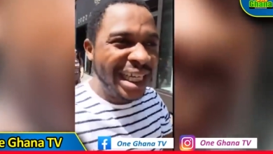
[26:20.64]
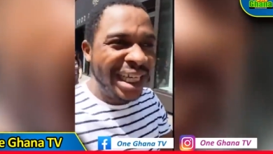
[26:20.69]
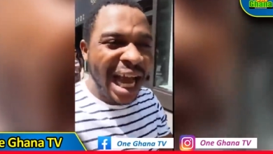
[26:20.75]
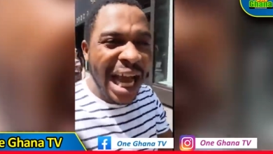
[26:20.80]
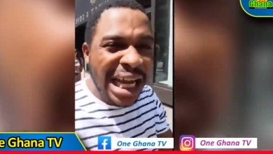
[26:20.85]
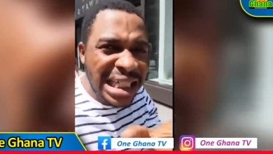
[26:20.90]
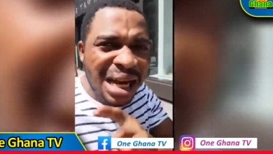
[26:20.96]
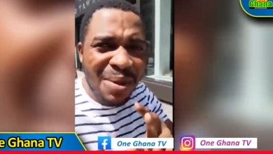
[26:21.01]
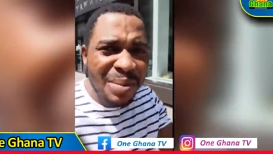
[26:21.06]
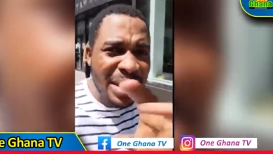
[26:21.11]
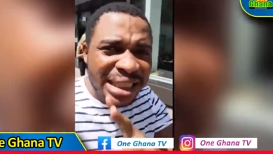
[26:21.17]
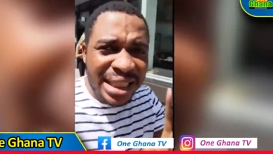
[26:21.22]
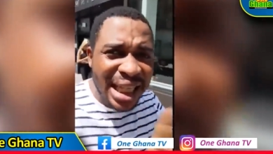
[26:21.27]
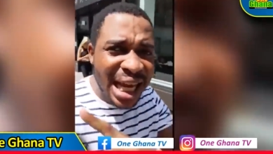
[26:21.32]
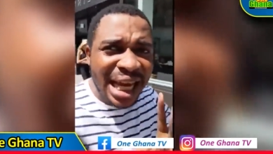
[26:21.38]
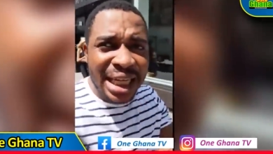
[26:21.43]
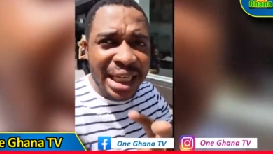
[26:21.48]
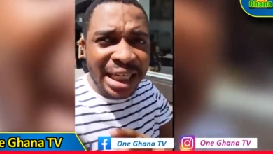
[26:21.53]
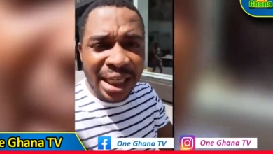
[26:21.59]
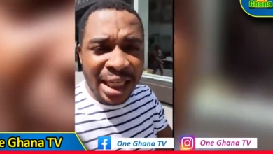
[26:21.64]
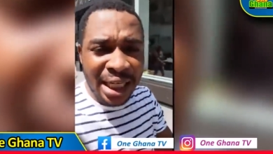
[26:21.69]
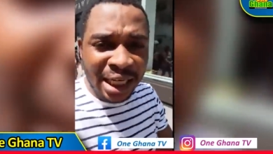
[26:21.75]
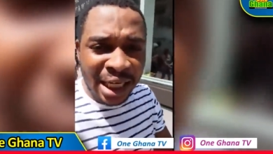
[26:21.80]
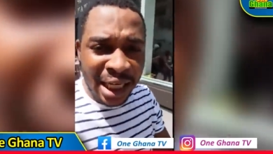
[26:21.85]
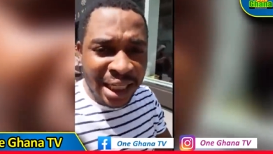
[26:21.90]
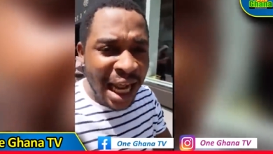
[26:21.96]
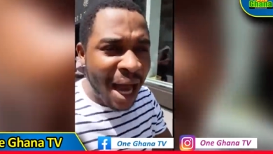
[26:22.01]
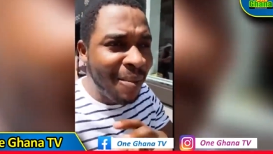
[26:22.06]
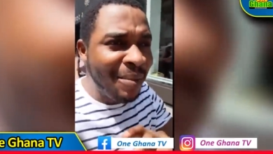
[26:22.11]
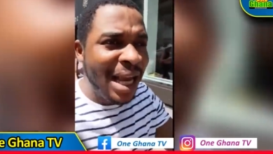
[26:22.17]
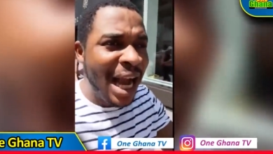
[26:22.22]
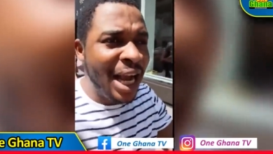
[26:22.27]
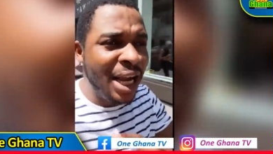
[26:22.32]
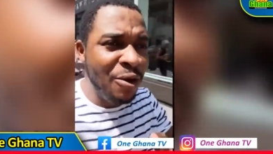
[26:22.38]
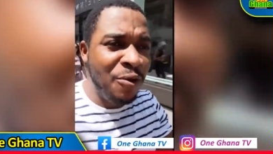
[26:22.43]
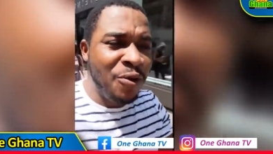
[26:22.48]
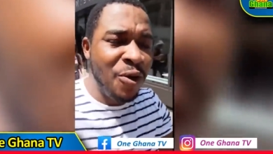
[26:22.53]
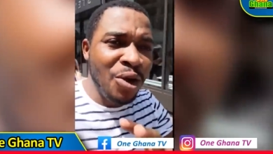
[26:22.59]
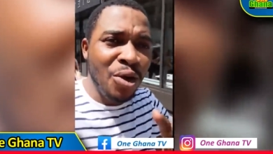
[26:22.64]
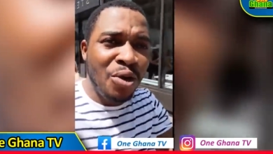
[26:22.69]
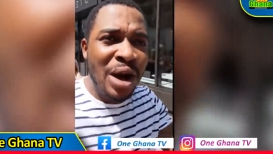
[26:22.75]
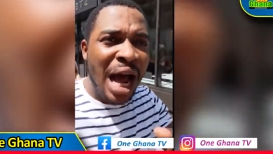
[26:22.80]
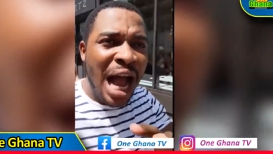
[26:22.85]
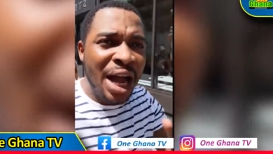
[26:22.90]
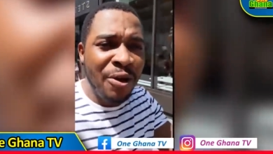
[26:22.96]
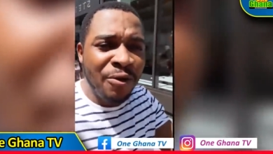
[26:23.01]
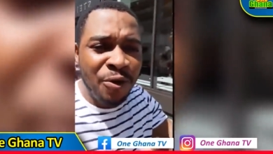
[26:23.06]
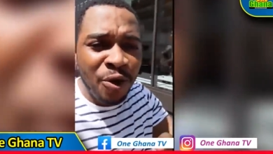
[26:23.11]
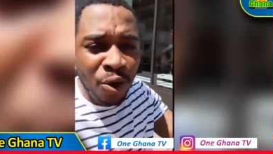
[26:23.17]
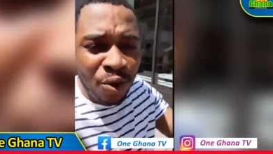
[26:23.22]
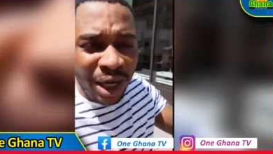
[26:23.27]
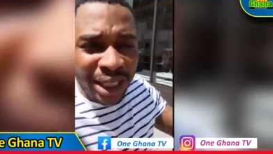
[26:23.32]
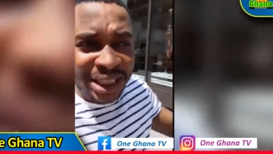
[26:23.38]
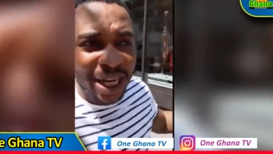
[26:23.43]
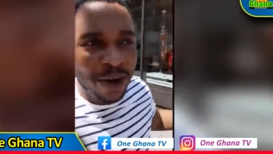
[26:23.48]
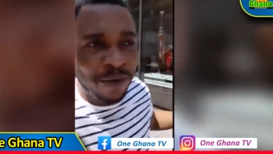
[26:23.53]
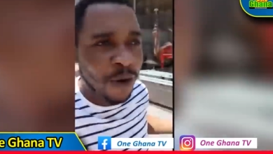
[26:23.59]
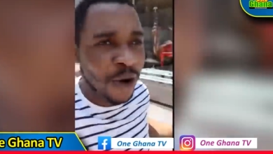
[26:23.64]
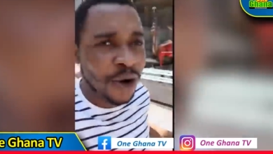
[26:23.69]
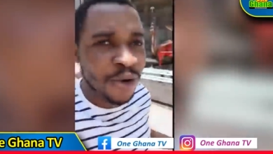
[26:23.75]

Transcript: any mistake na me ahemfo no kra ahemfo kwasiafo